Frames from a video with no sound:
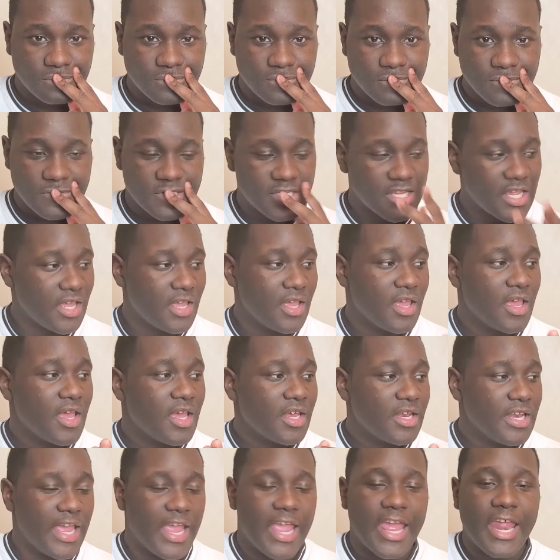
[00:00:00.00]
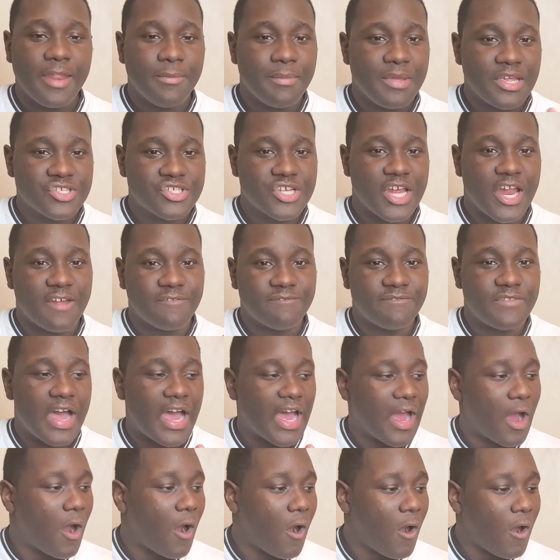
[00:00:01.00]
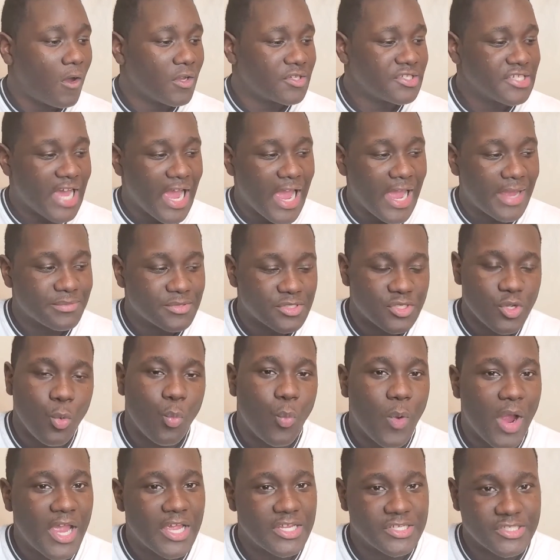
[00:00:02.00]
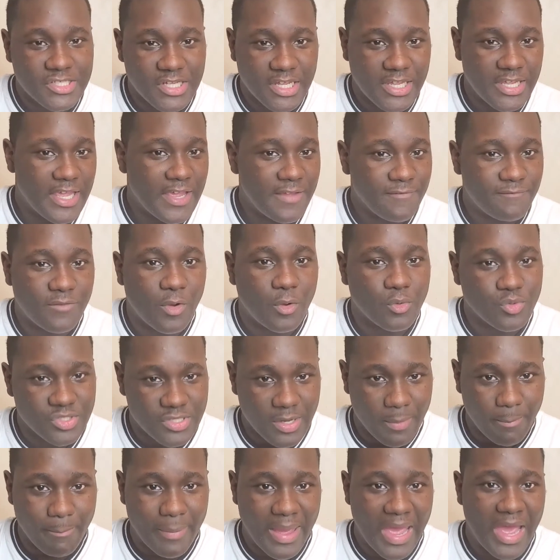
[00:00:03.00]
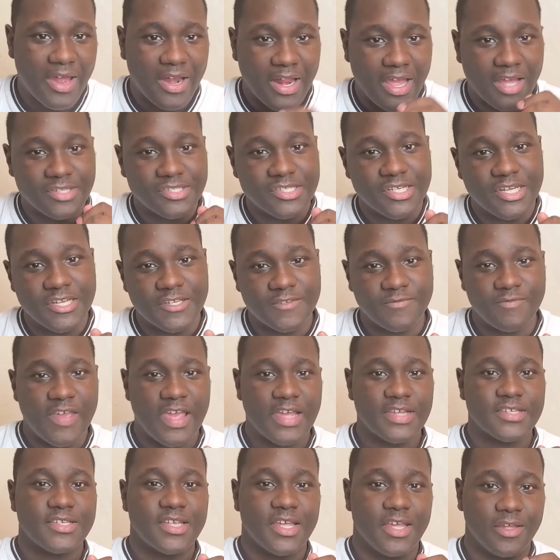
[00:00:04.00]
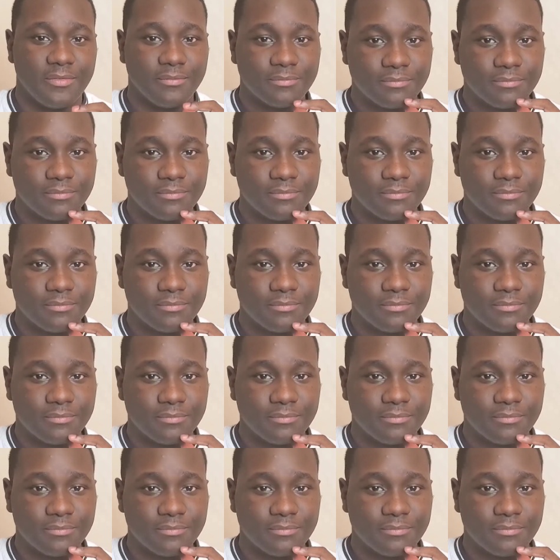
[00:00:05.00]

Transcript: See, the enemy is trying to find all types of ways to get folks to bow down to this vaccine.